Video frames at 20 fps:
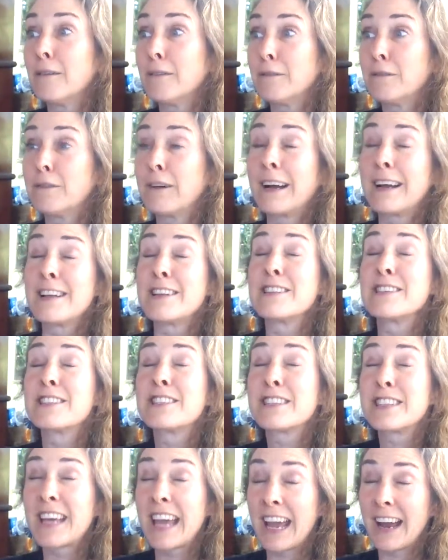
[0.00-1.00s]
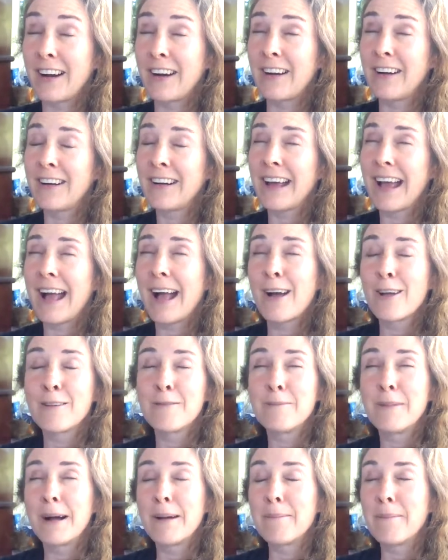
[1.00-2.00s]
freaking scared out
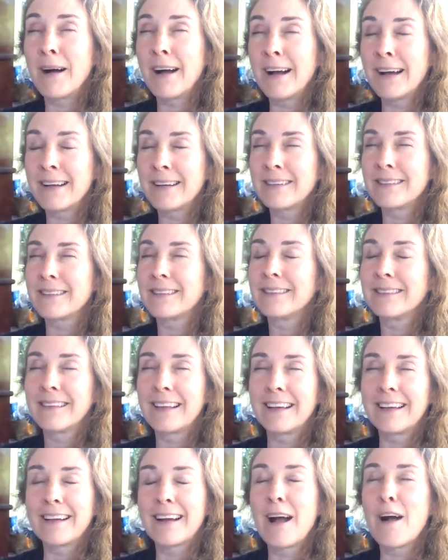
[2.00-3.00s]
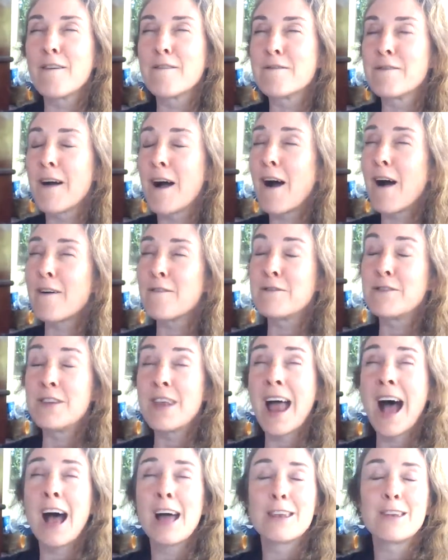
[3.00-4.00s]
of my mind, like of
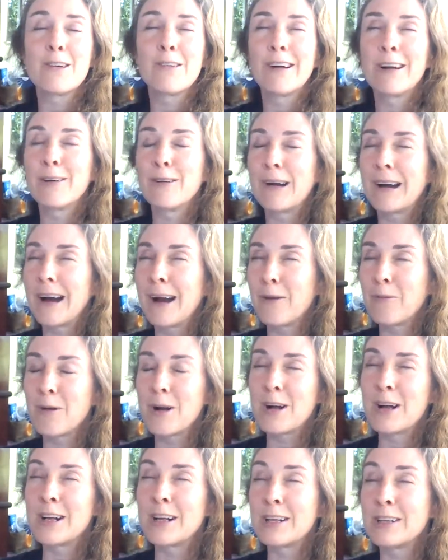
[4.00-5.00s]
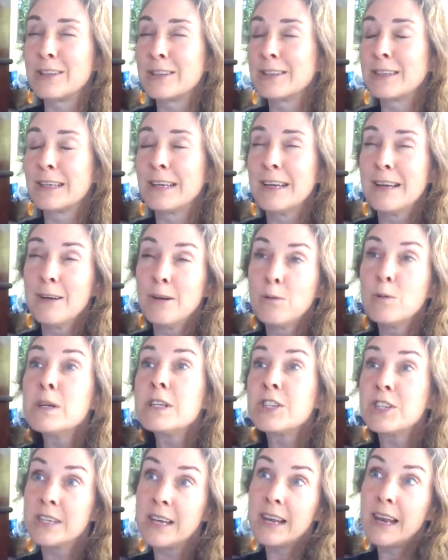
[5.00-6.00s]
not knowing where I was,
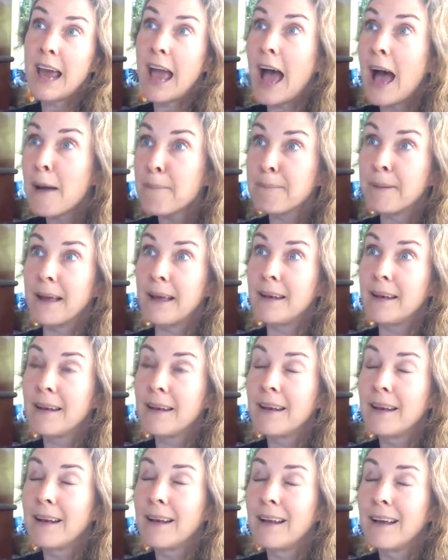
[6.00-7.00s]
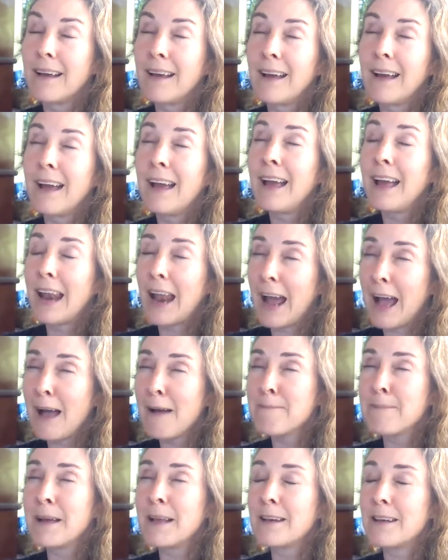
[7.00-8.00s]
which did happen. It
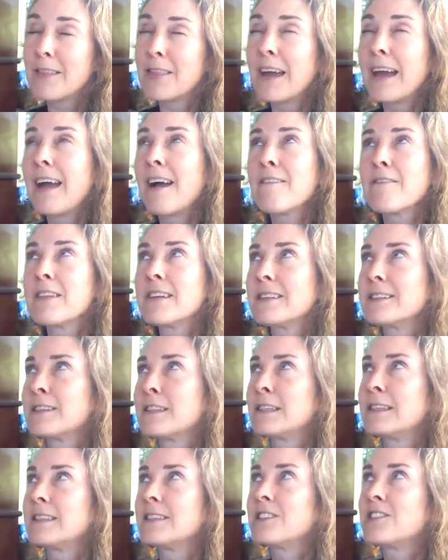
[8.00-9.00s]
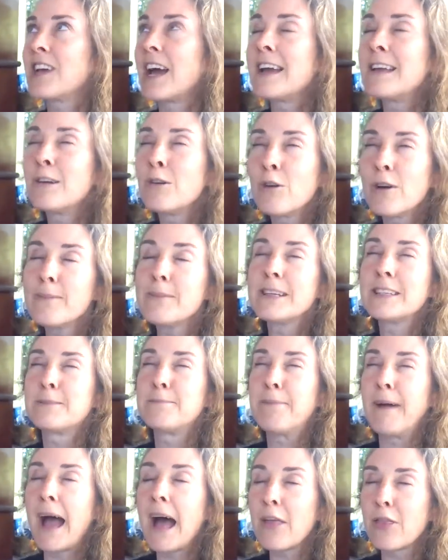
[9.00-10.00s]
happened. They have this ginormous
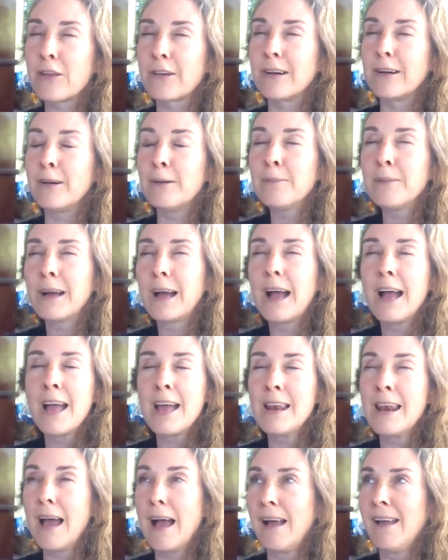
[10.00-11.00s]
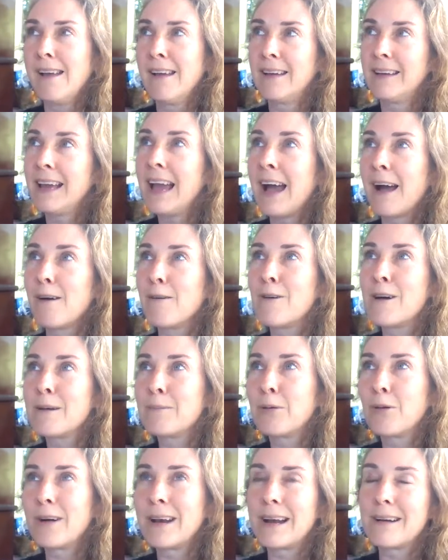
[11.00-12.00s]
bathroom, and yeah, at one
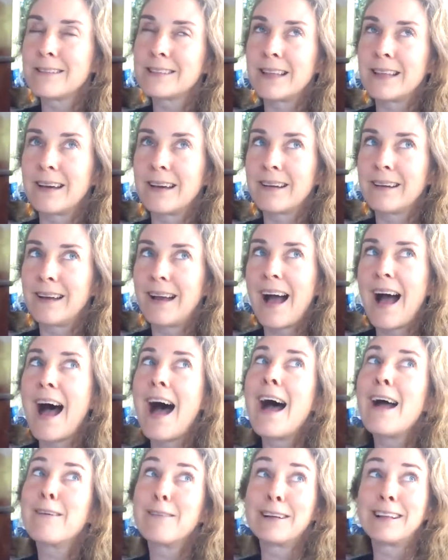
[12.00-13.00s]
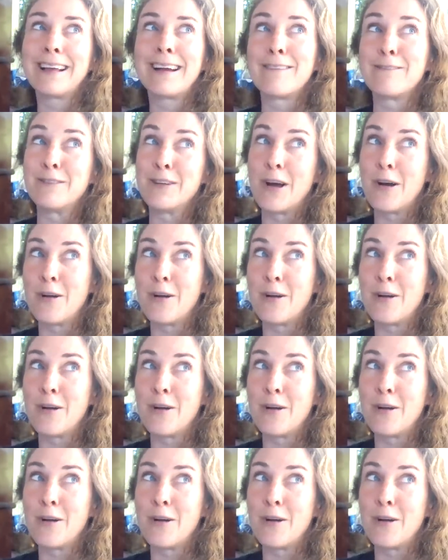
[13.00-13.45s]
point I was like, I really have